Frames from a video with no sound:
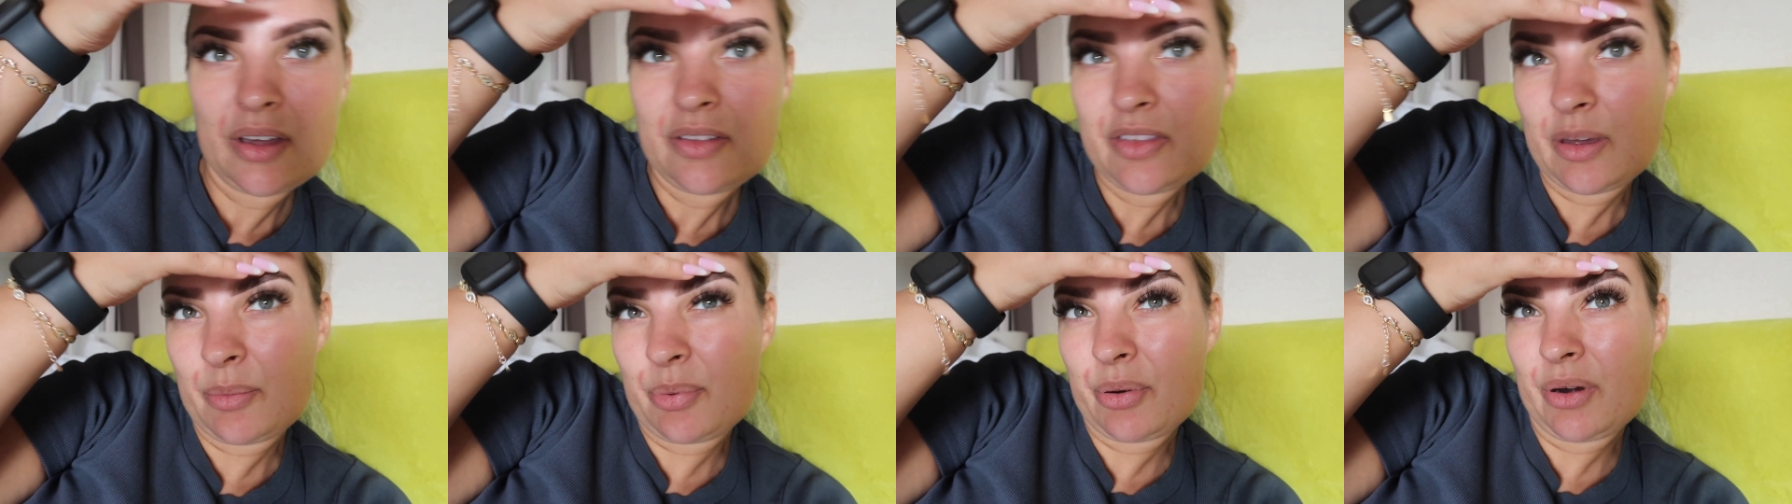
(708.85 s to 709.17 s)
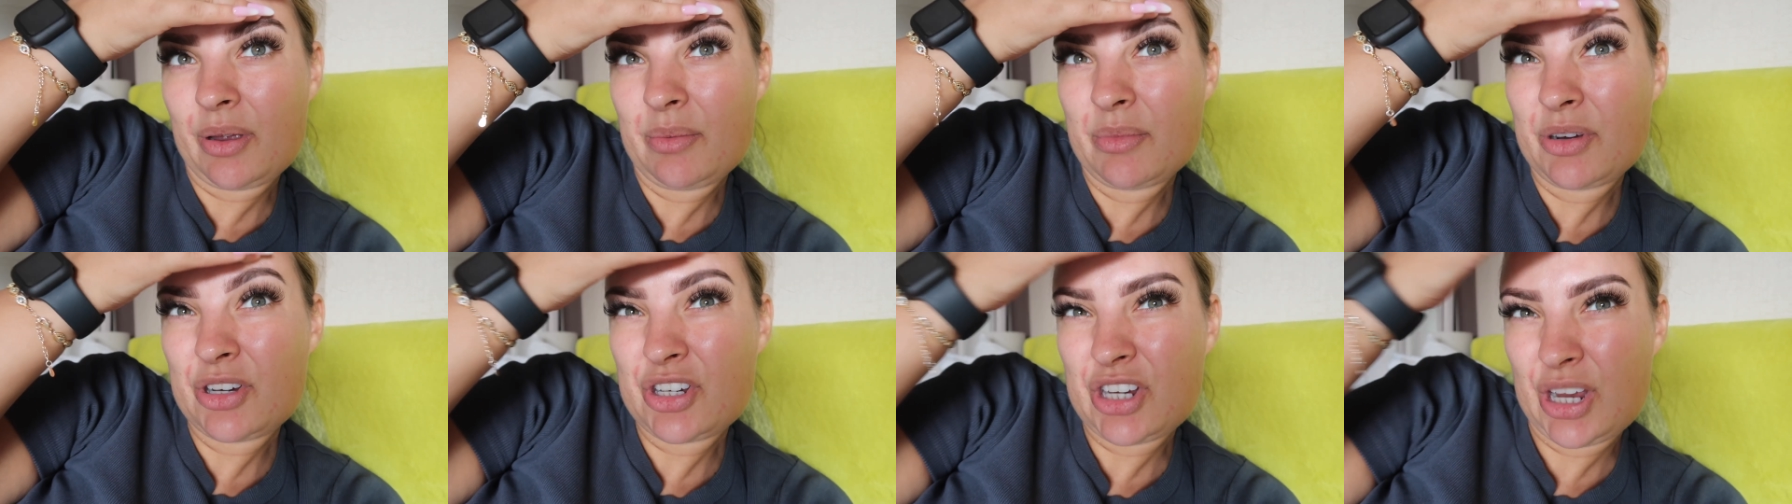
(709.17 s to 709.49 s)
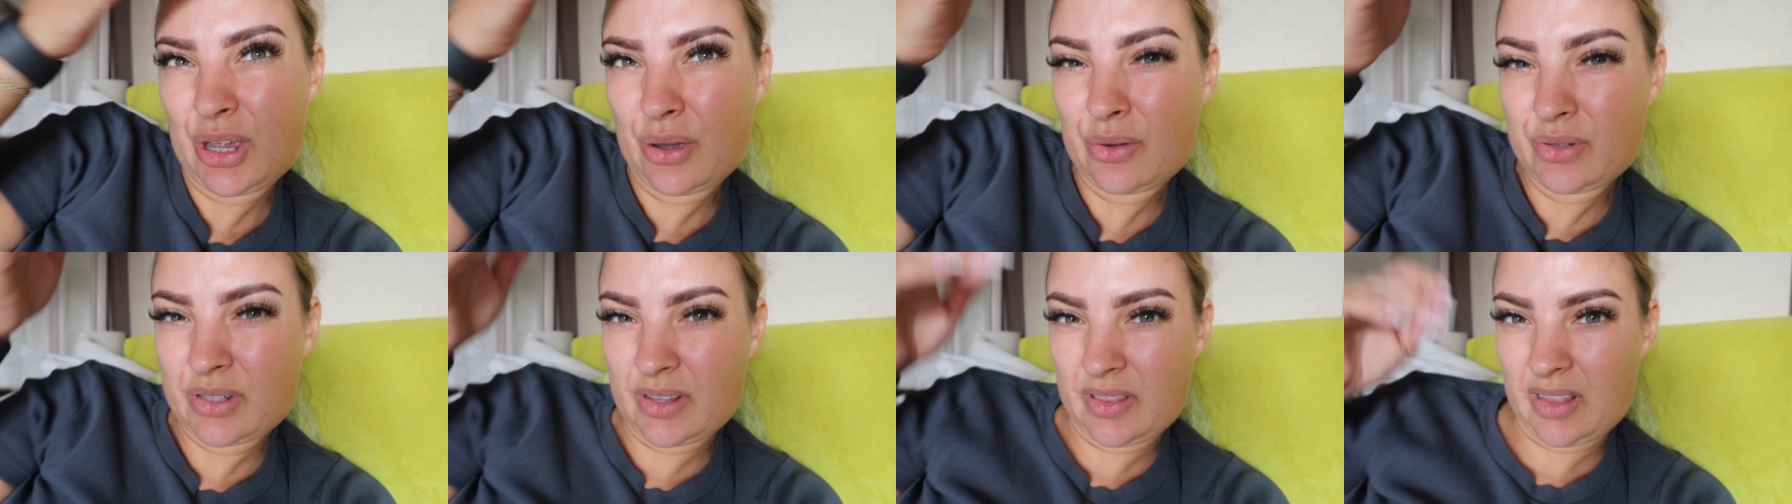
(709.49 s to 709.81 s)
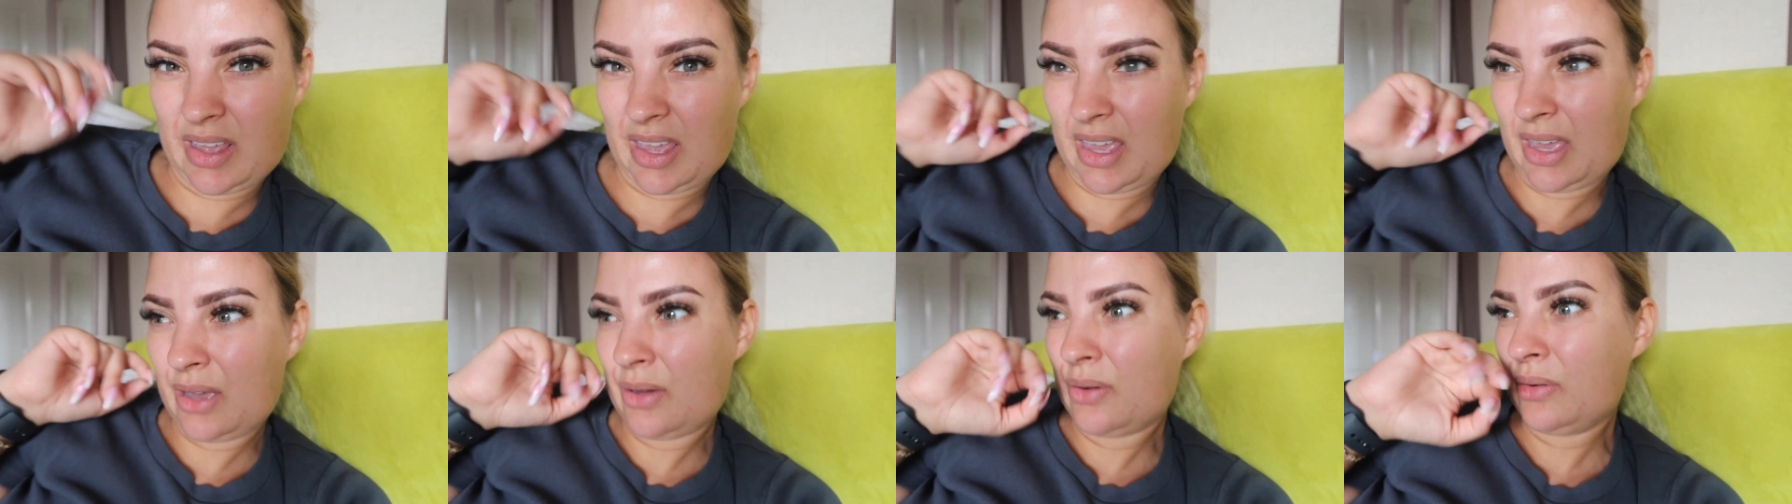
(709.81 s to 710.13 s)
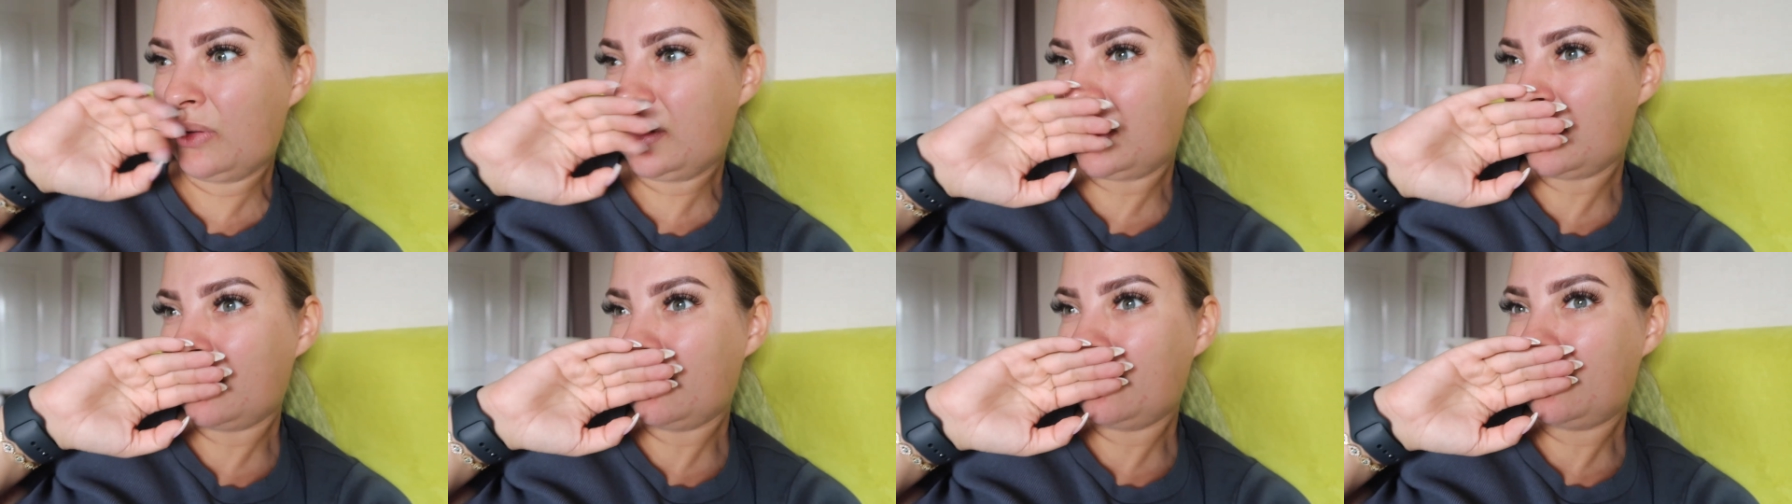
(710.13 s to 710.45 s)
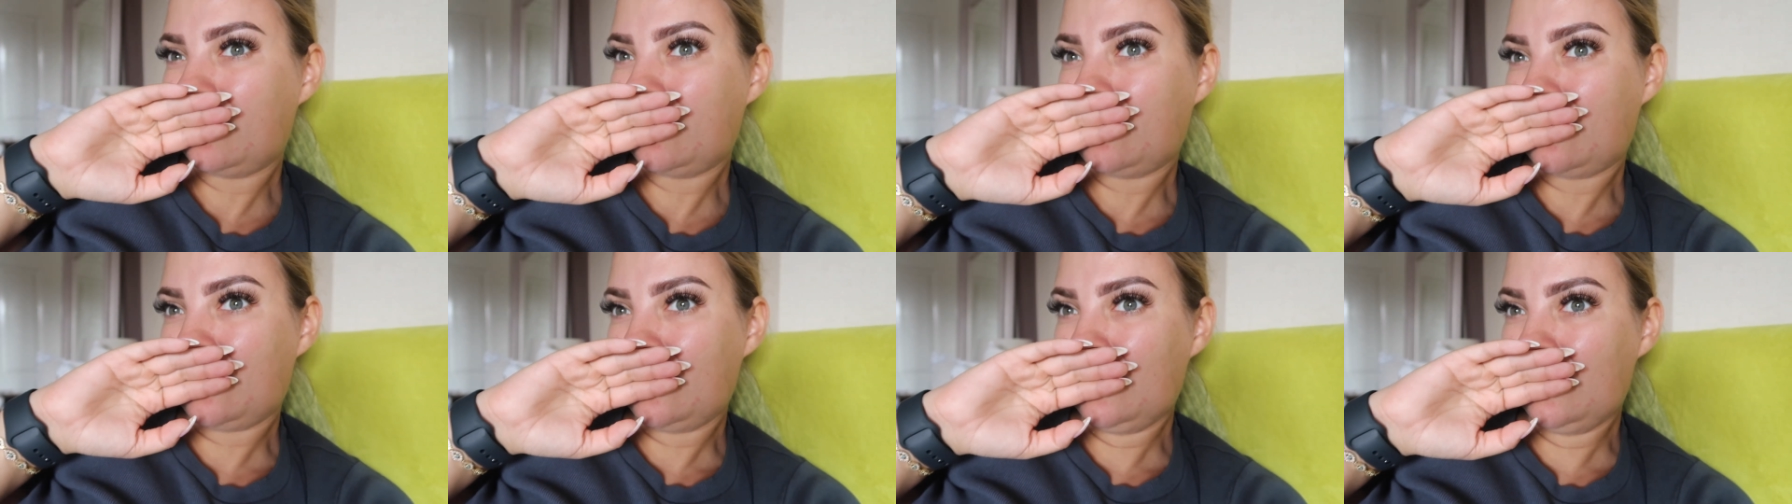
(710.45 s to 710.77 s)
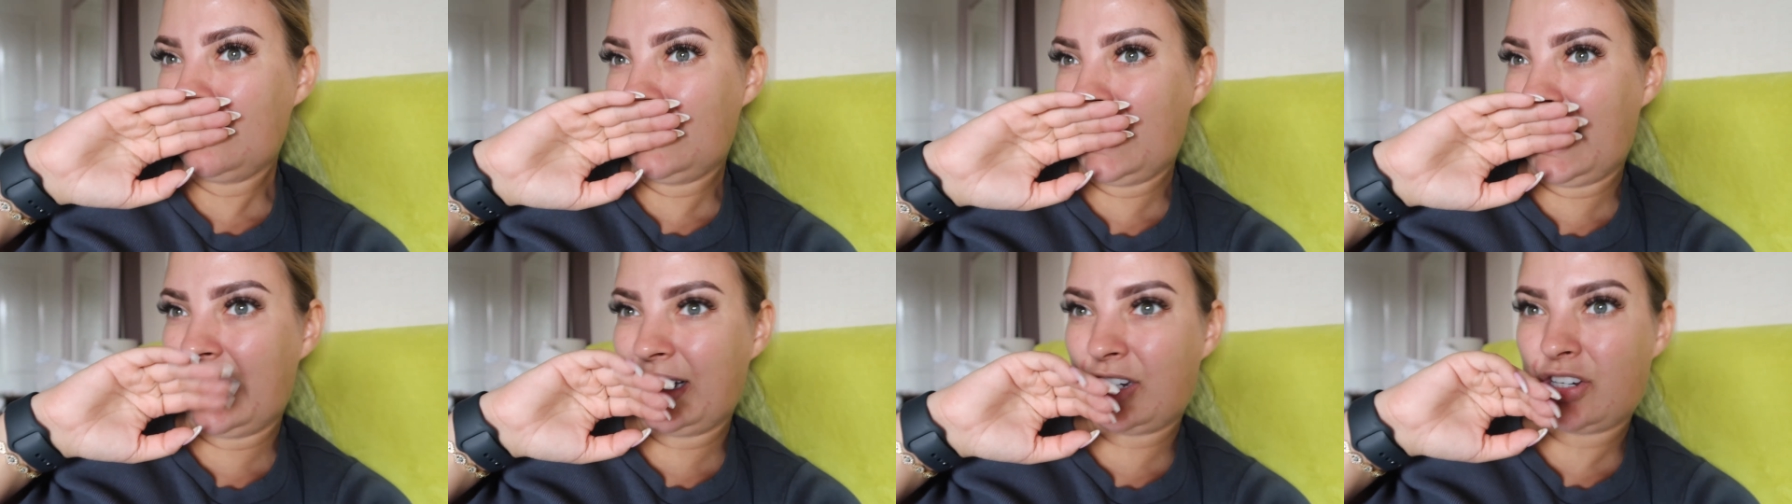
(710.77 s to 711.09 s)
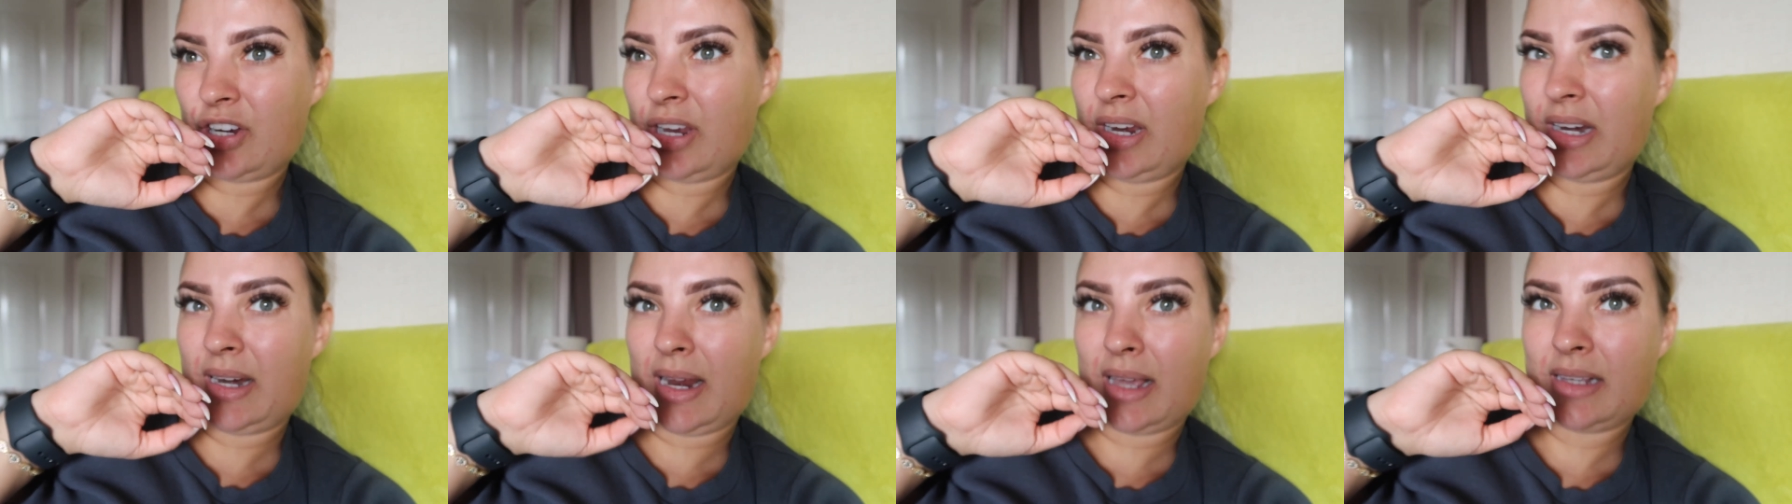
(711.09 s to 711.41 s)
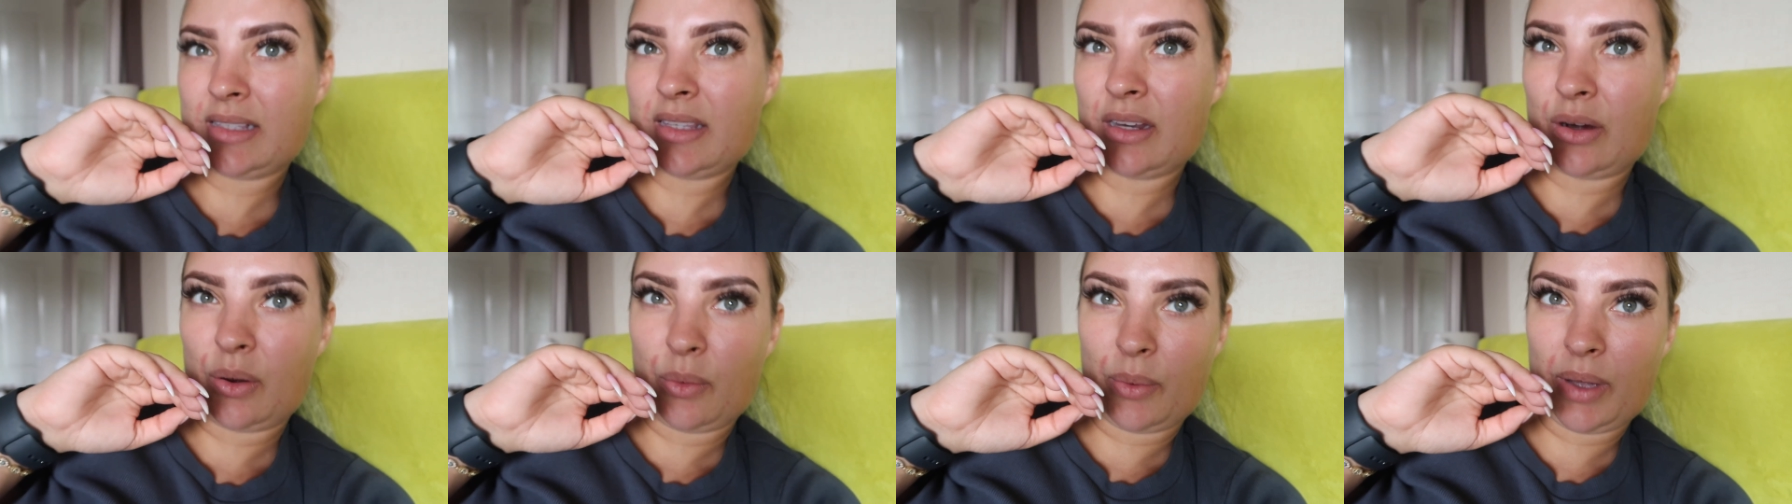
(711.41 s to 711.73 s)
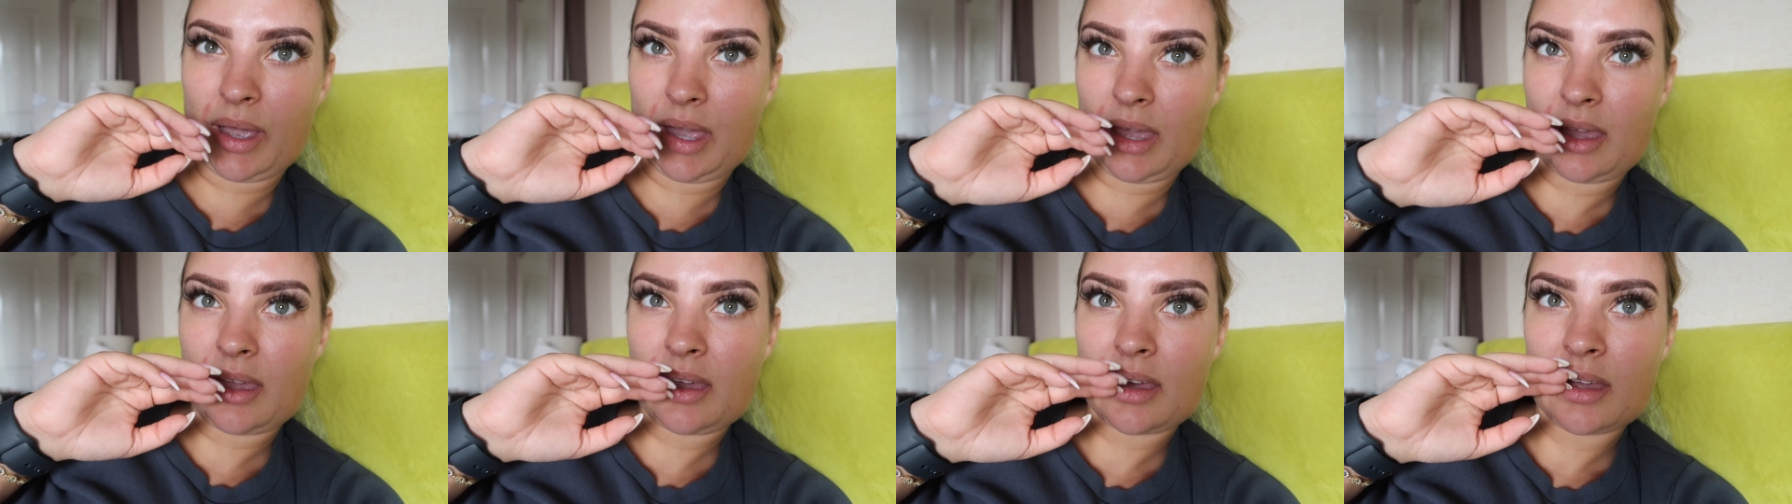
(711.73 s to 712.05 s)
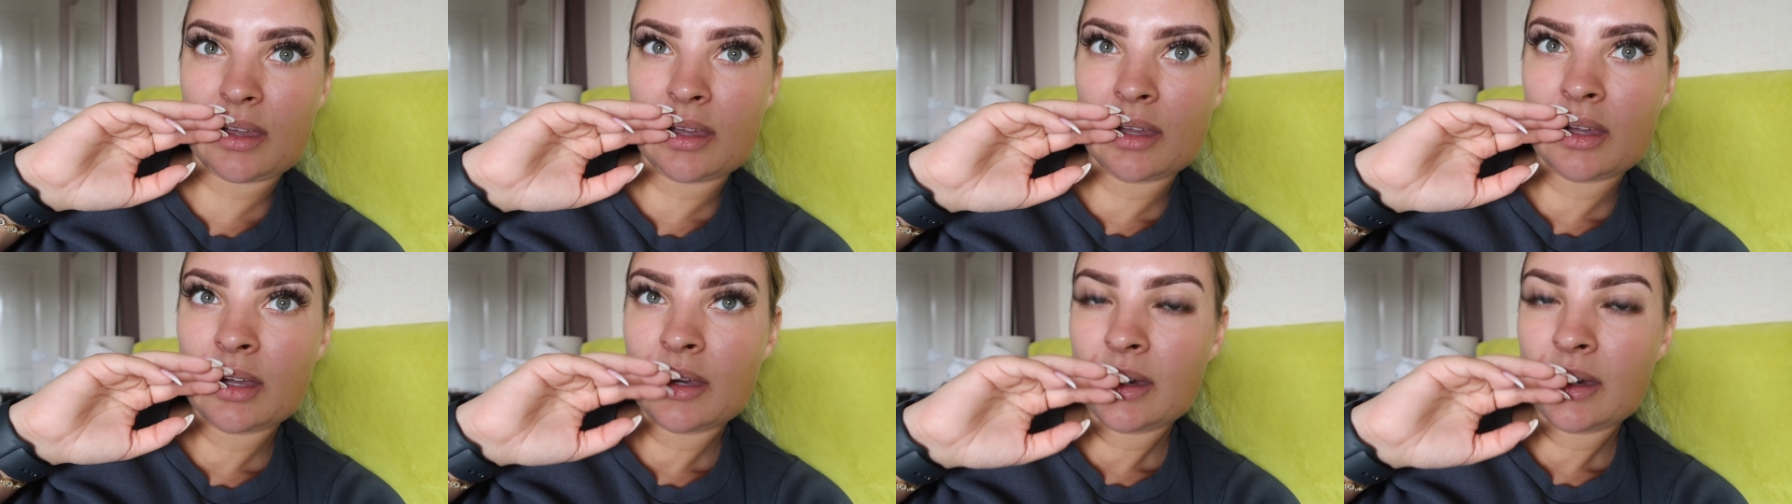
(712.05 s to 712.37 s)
they're pretty much healed and they healed literally in less than a week.